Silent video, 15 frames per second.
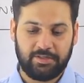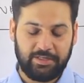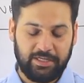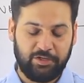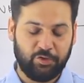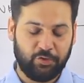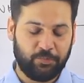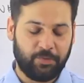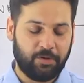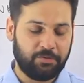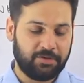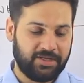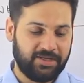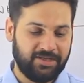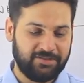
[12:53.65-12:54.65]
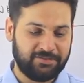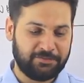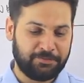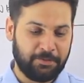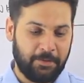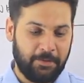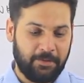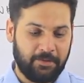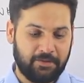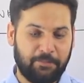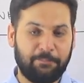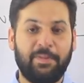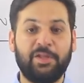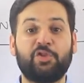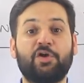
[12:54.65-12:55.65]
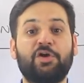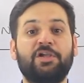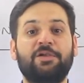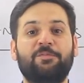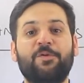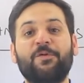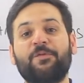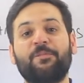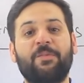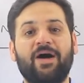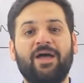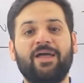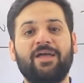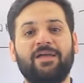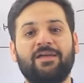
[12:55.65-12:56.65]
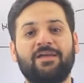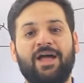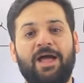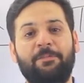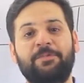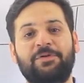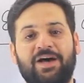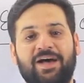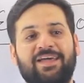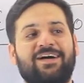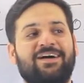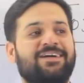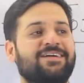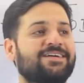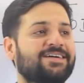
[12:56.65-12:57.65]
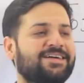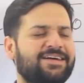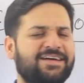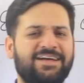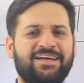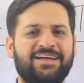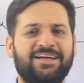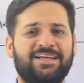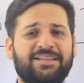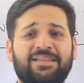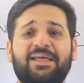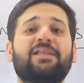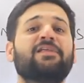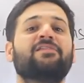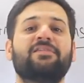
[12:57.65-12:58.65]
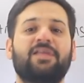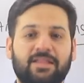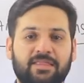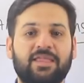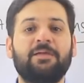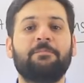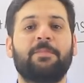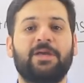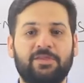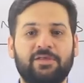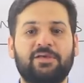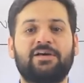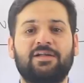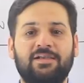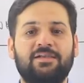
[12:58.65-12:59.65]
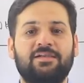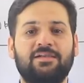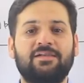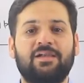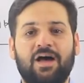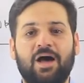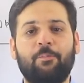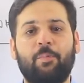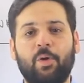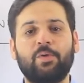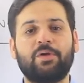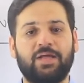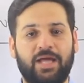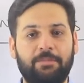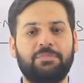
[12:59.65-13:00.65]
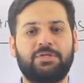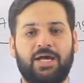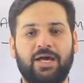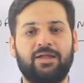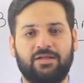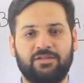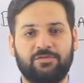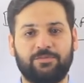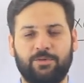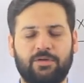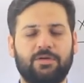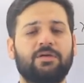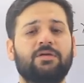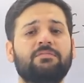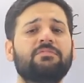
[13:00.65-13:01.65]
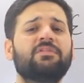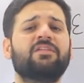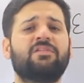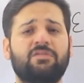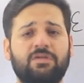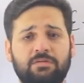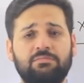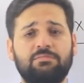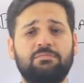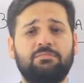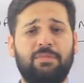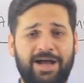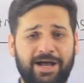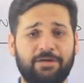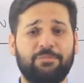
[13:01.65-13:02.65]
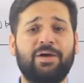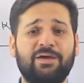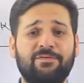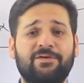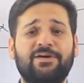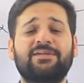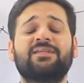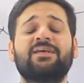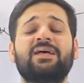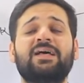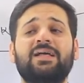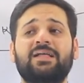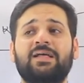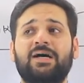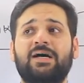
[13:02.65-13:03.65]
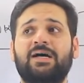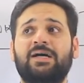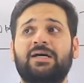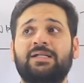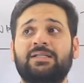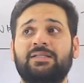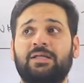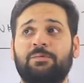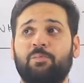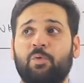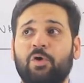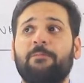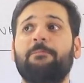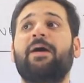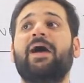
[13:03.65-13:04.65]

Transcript: you about is The Magical Book by M Tyra. There is nothing magical about M Tyra's book. Just mark my words. The book